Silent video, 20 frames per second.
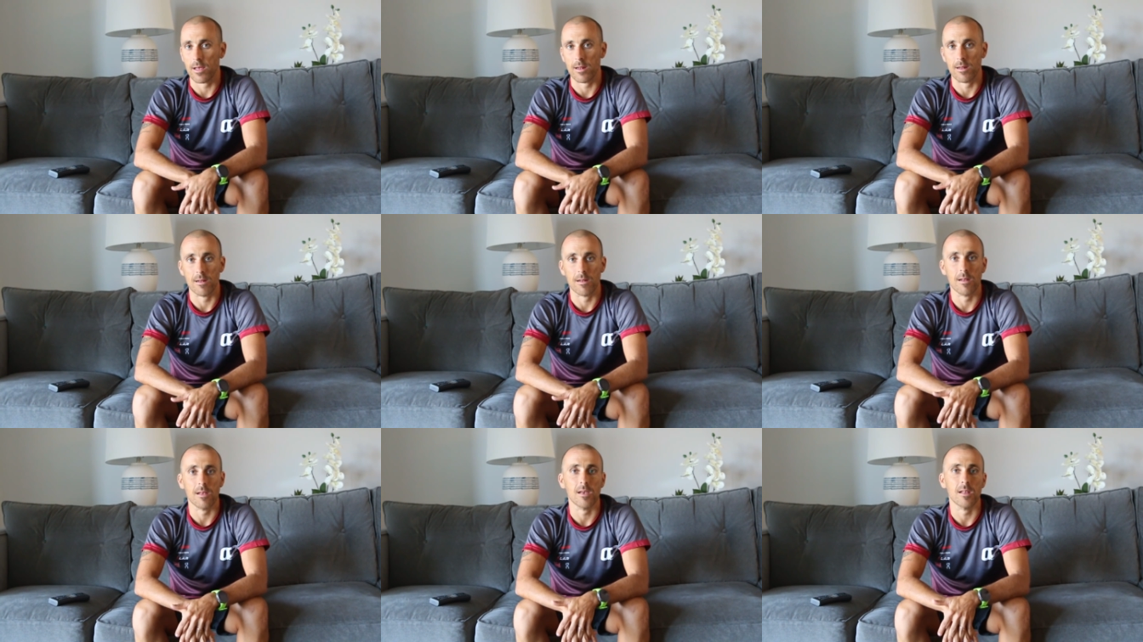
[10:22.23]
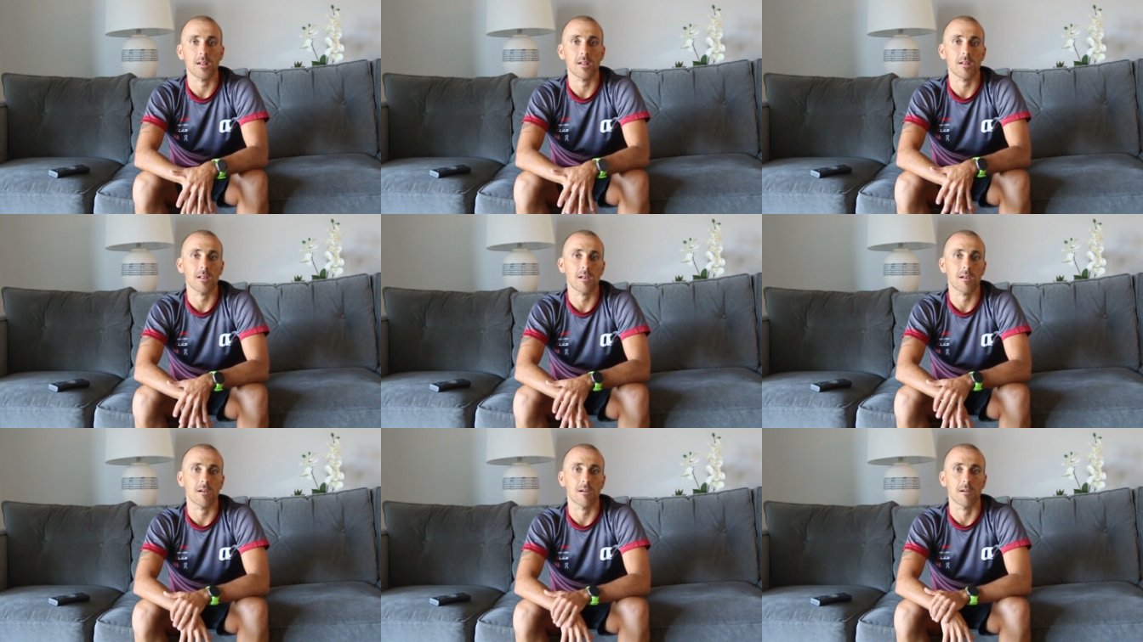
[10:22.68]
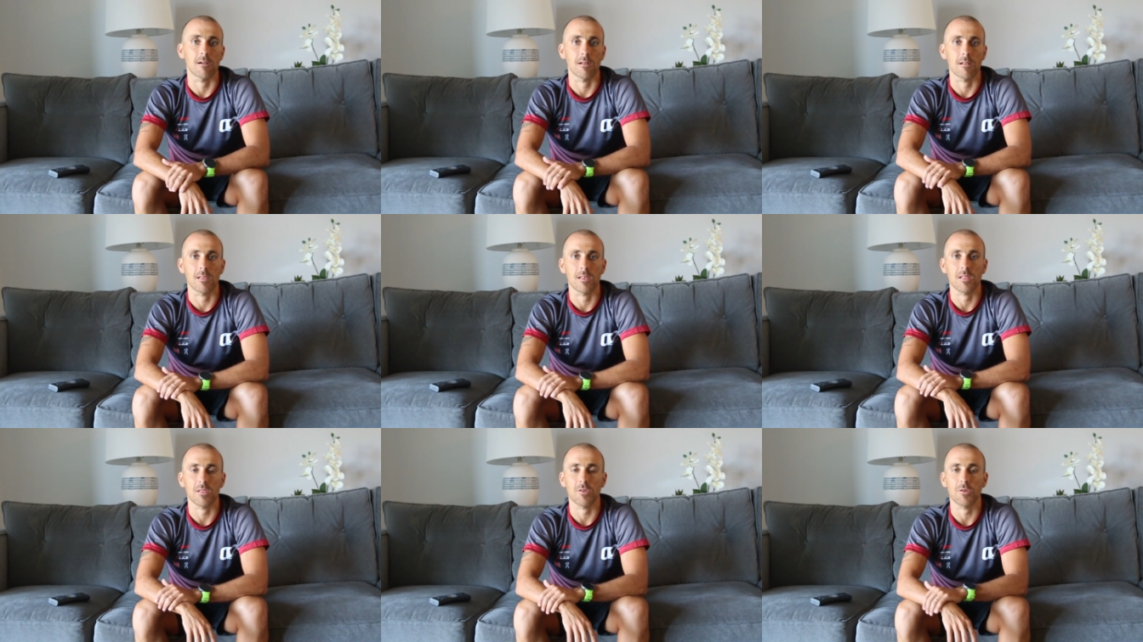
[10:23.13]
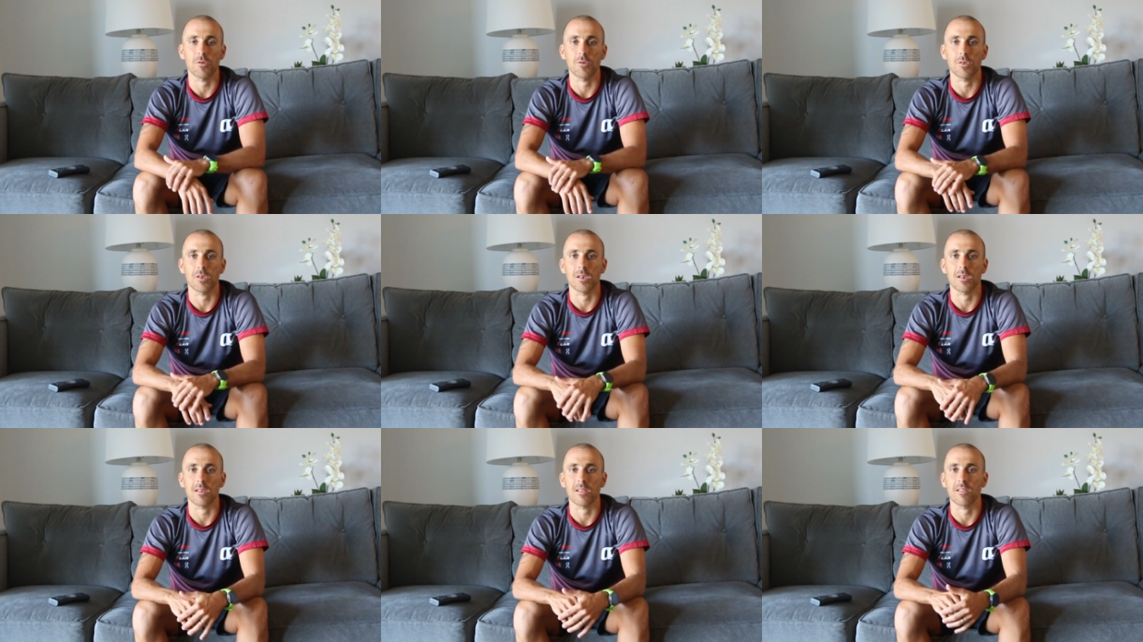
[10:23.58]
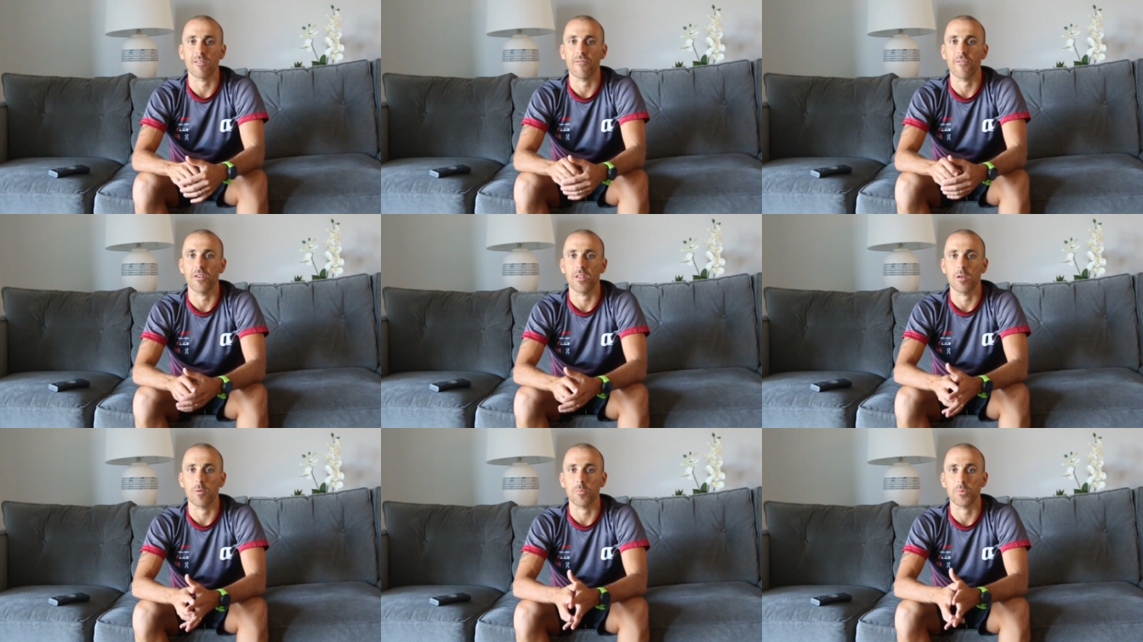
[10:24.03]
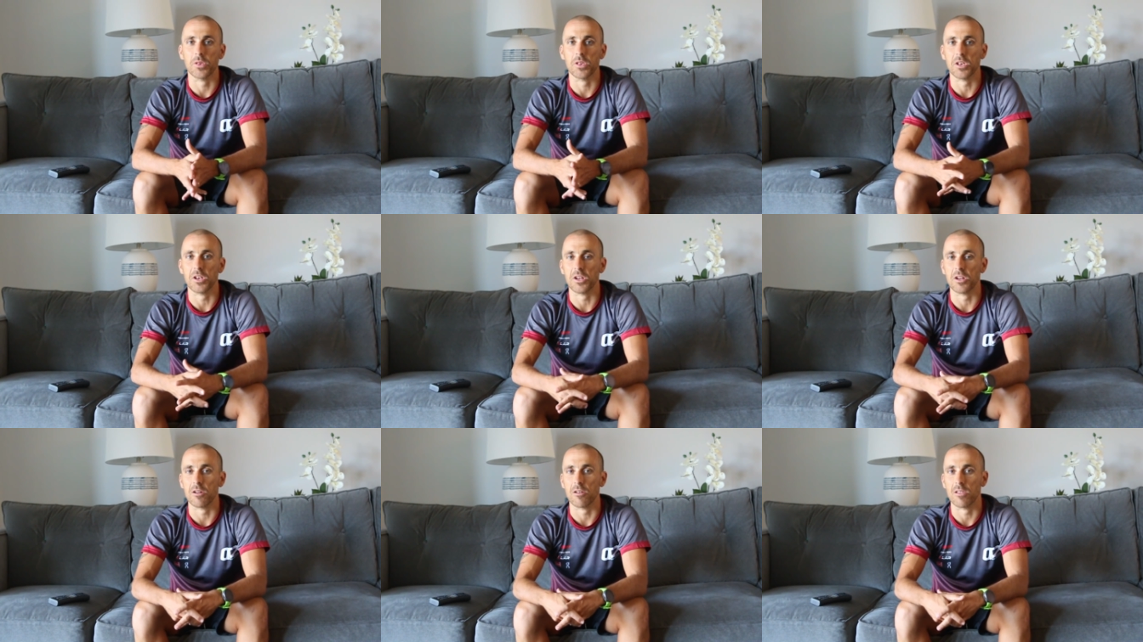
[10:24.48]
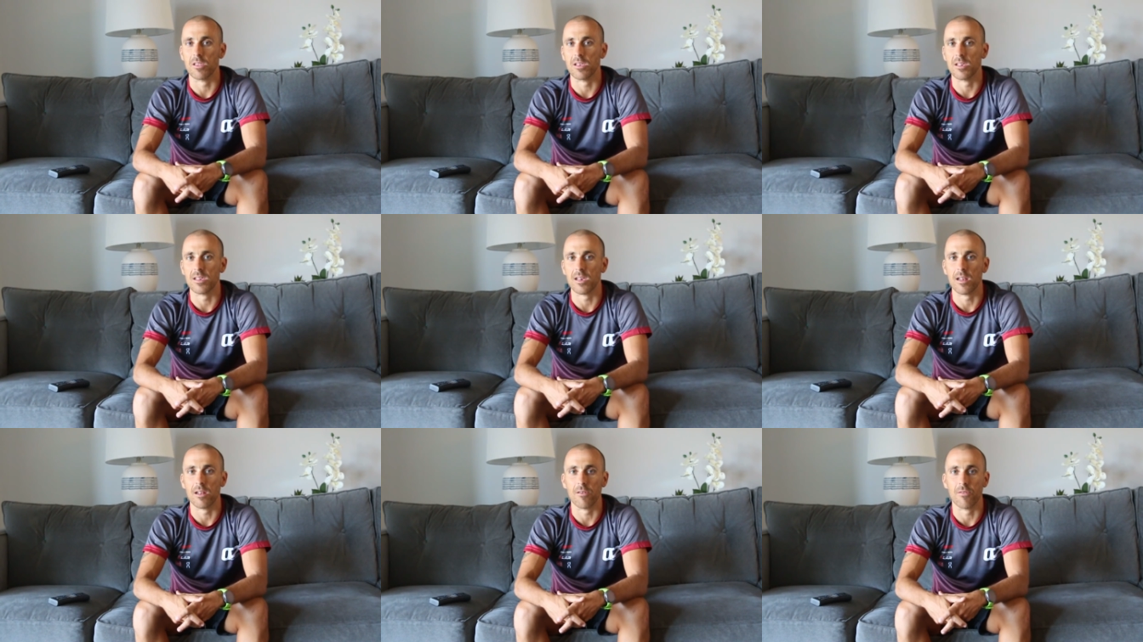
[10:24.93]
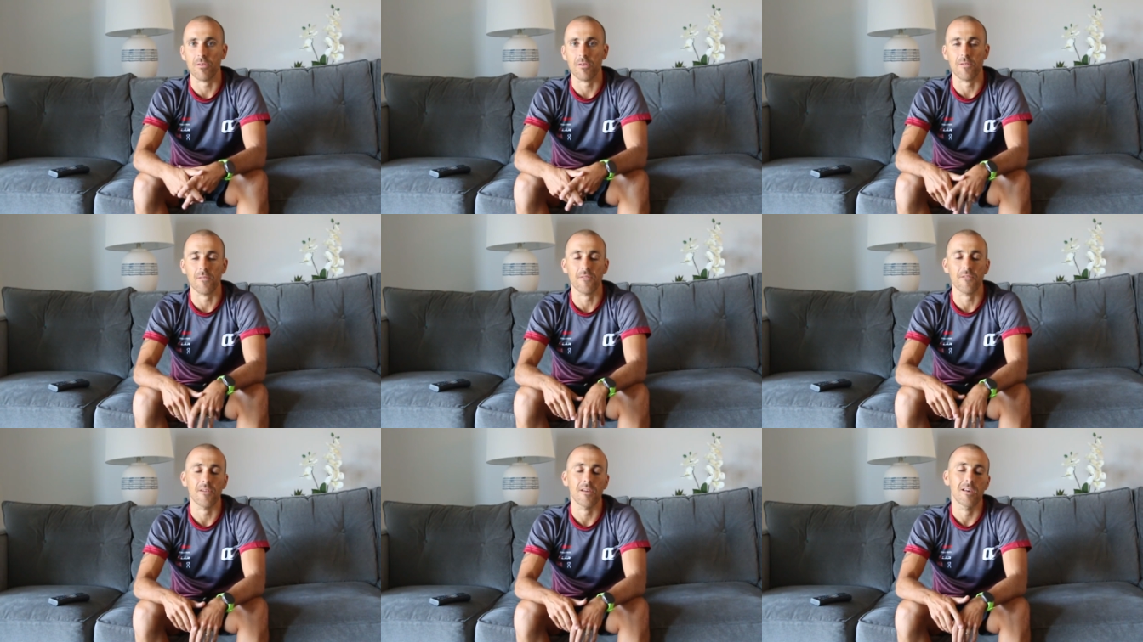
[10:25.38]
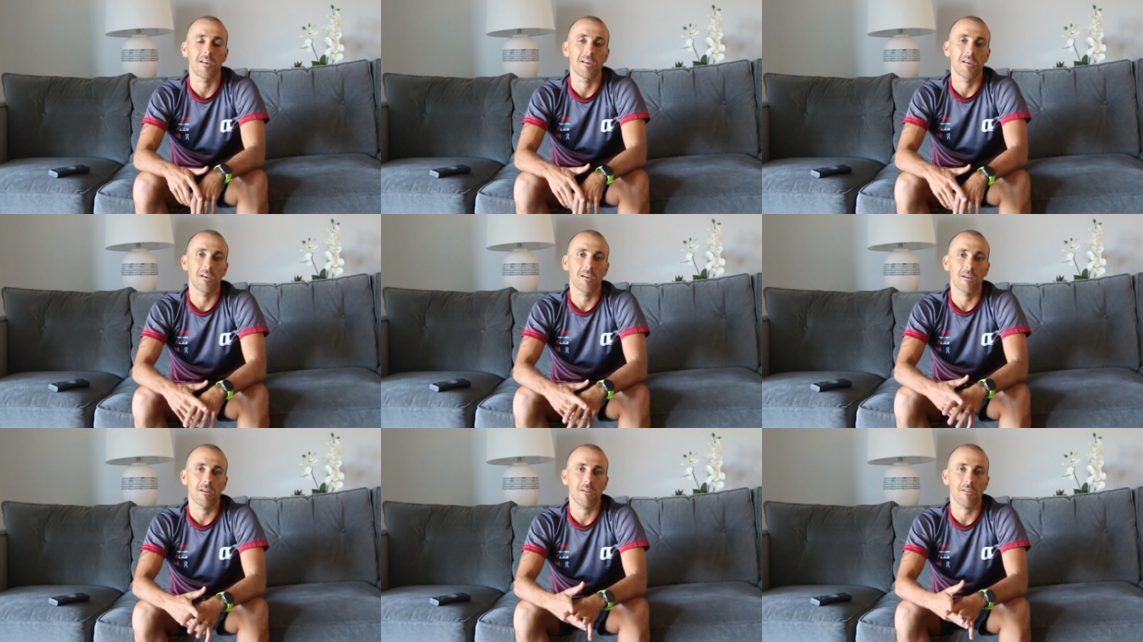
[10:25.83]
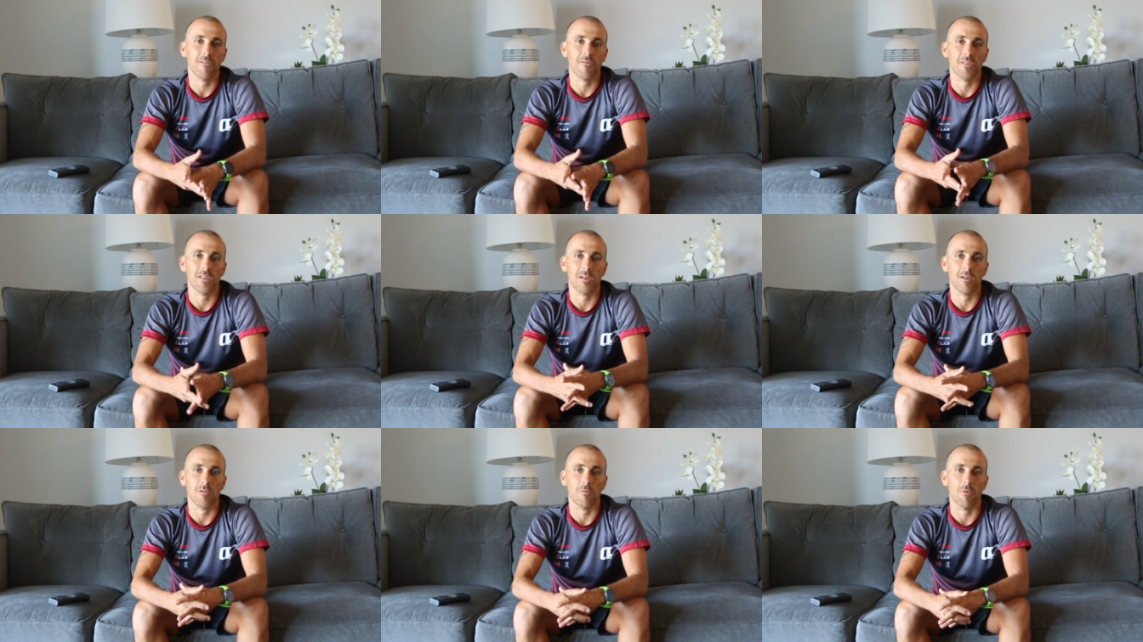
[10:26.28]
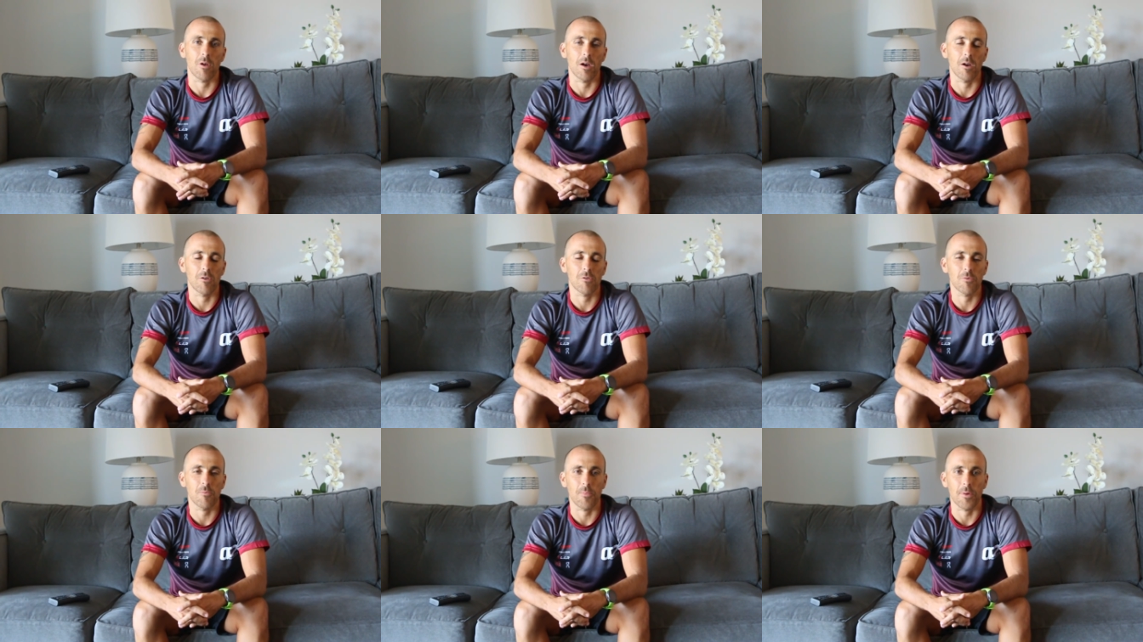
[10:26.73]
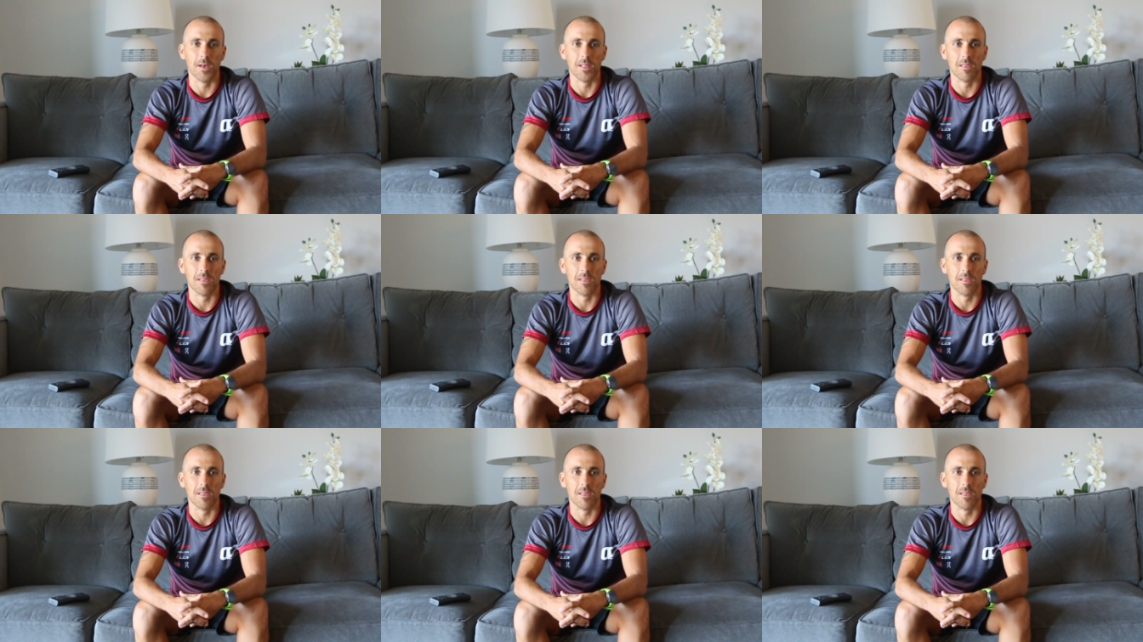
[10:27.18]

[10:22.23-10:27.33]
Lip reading: and curl into the fetal position on the side of the road,